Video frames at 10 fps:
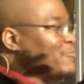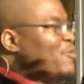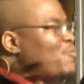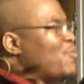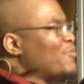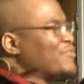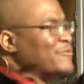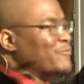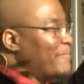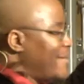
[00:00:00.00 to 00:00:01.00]
we want to
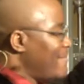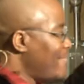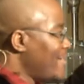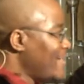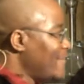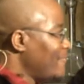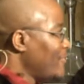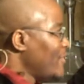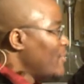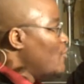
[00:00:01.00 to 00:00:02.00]
remember
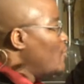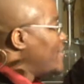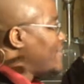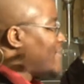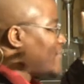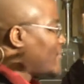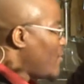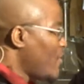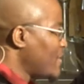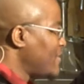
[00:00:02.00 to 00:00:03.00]
who is the
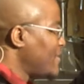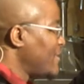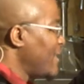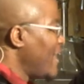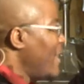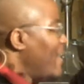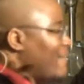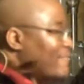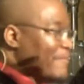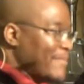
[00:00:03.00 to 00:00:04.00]
source
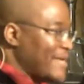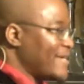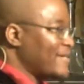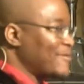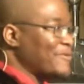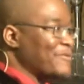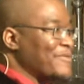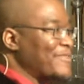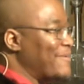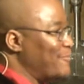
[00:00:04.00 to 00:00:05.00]
of the meal
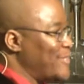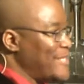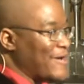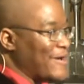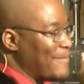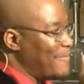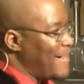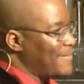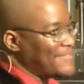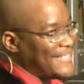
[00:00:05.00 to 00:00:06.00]
that we are
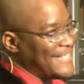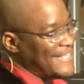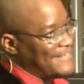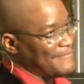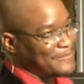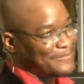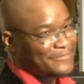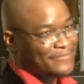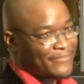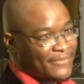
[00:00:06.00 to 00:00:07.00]
about to eat.
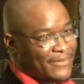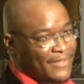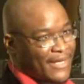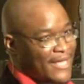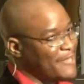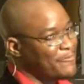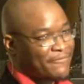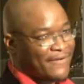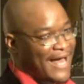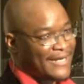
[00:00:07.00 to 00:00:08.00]
He
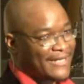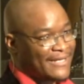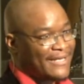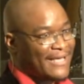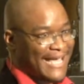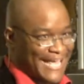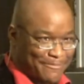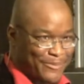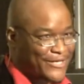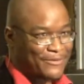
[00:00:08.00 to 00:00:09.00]
provided it, He
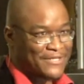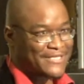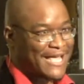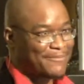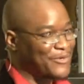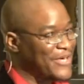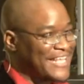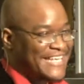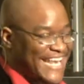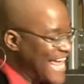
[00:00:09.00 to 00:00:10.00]
put it on the table.
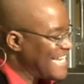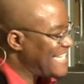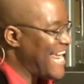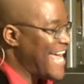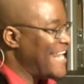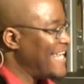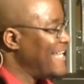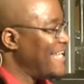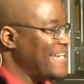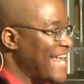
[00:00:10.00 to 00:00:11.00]
Not daddy,
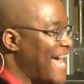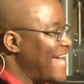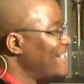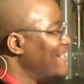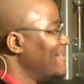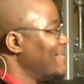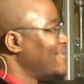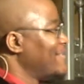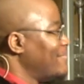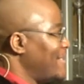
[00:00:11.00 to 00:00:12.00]
not
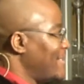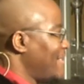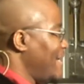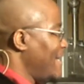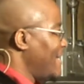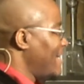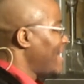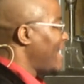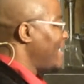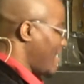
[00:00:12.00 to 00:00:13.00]
us, but the king.
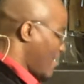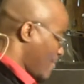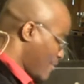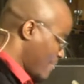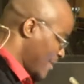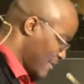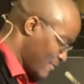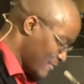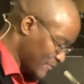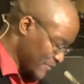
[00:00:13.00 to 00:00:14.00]
And it all
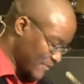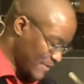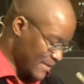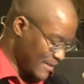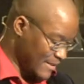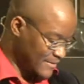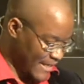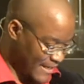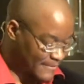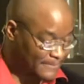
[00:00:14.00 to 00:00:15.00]
belongs to
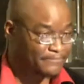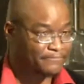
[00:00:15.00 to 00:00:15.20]
Him.